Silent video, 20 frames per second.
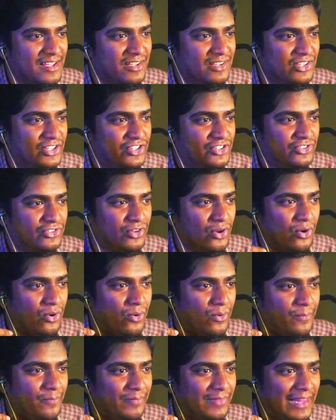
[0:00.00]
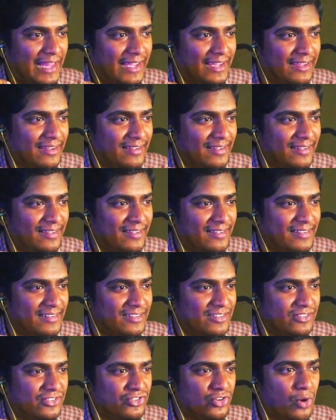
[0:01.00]

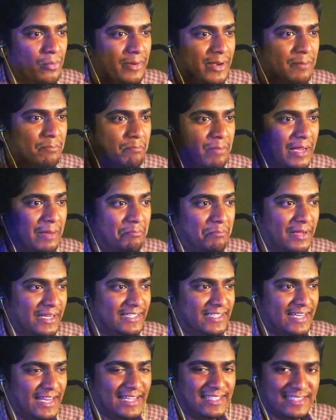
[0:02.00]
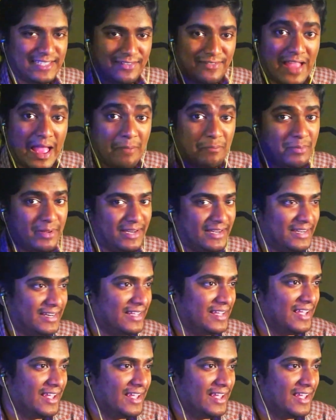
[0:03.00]
so many big things have happened,